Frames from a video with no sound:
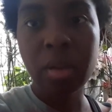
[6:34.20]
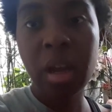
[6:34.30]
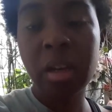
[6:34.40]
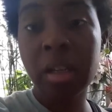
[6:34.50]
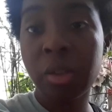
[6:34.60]

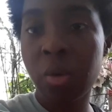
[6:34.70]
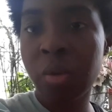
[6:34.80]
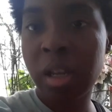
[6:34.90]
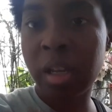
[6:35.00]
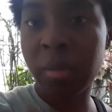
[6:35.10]
and he had told
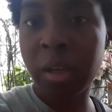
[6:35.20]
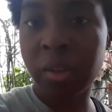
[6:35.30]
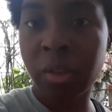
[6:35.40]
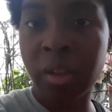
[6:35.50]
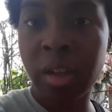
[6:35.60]
the
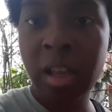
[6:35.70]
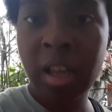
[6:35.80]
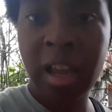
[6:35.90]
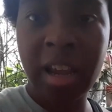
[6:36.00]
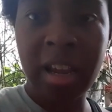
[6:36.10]
headmaster,
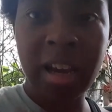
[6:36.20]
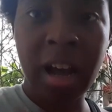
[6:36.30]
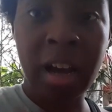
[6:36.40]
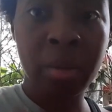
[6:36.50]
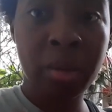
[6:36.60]
"Hey,
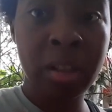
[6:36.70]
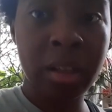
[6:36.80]
I really